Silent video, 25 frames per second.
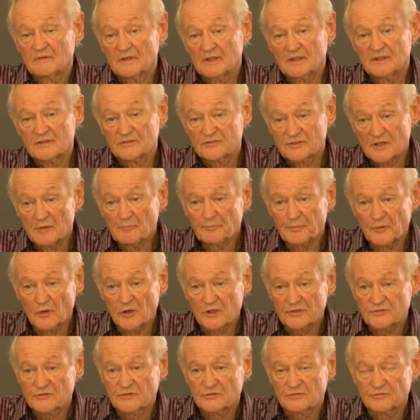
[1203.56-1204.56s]
in some
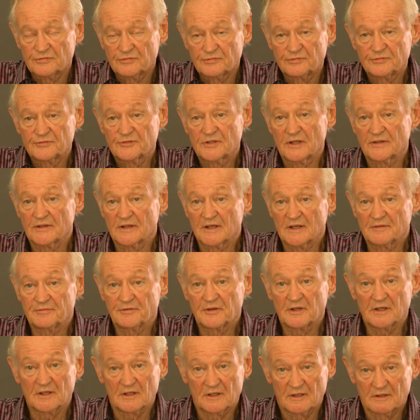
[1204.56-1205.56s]
parts of southern
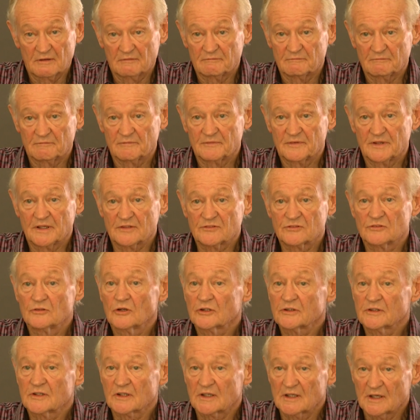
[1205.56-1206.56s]
Africa that's
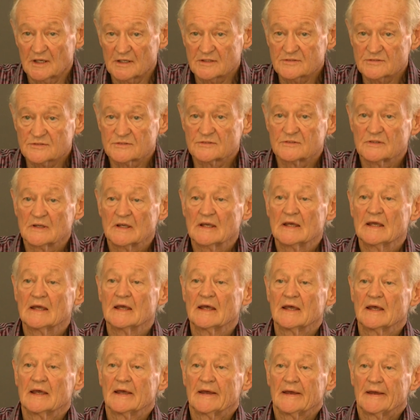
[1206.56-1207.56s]
not the case.
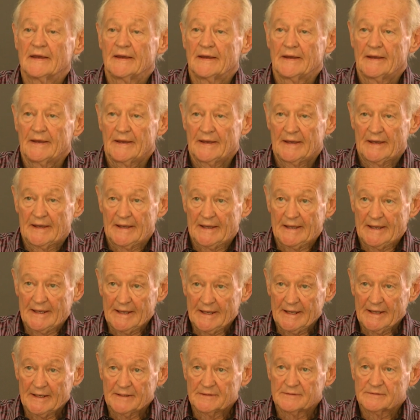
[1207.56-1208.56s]

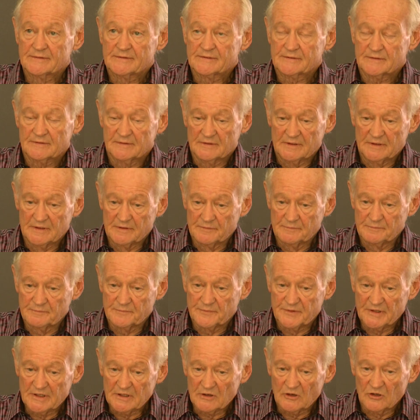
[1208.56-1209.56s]
And
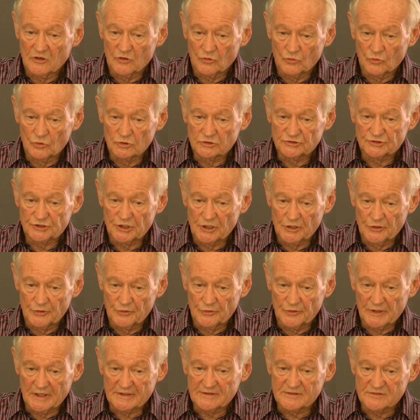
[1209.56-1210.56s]
there are
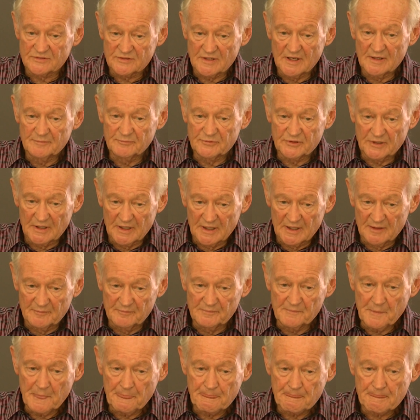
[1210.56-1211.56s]
also, at the same
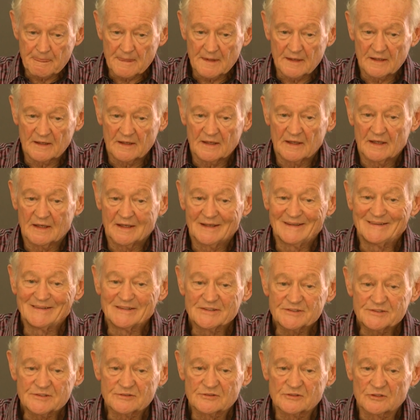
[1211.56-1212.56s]
time,
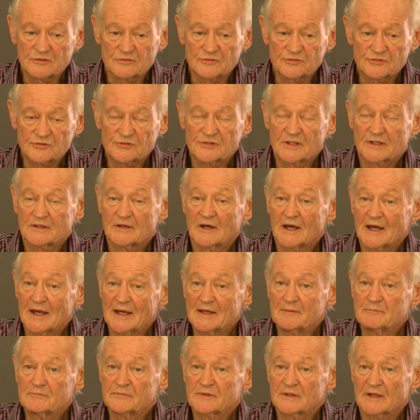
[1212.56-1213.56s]
initiatives that are
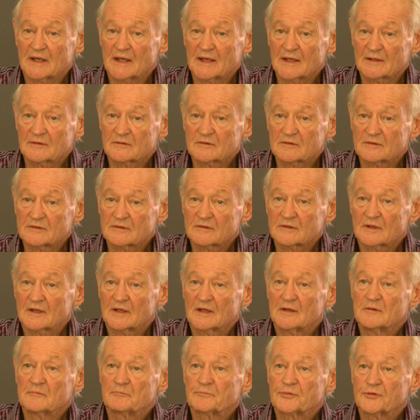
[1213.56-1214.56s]
aimed at
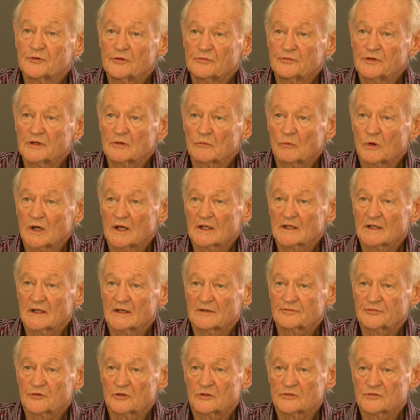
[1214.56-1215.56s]
improving
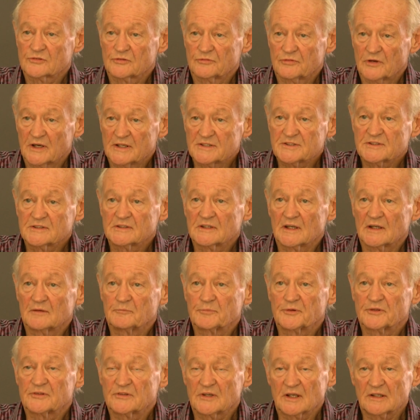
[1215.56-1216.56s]
wildlife conservation and
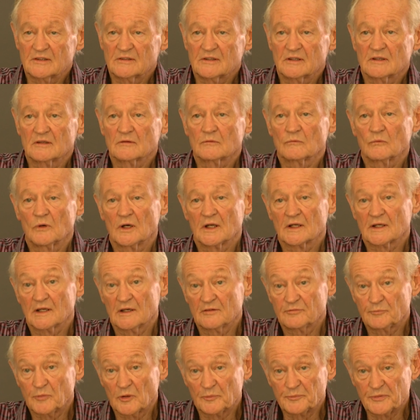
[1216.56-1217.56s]
protecting
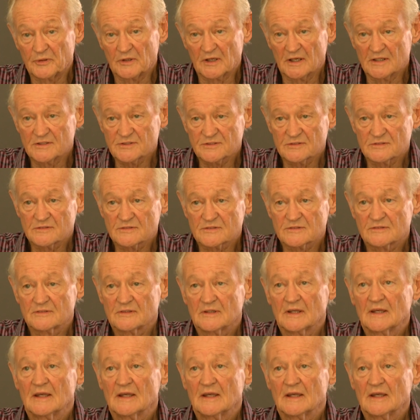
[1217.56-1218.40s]
wildlife populations.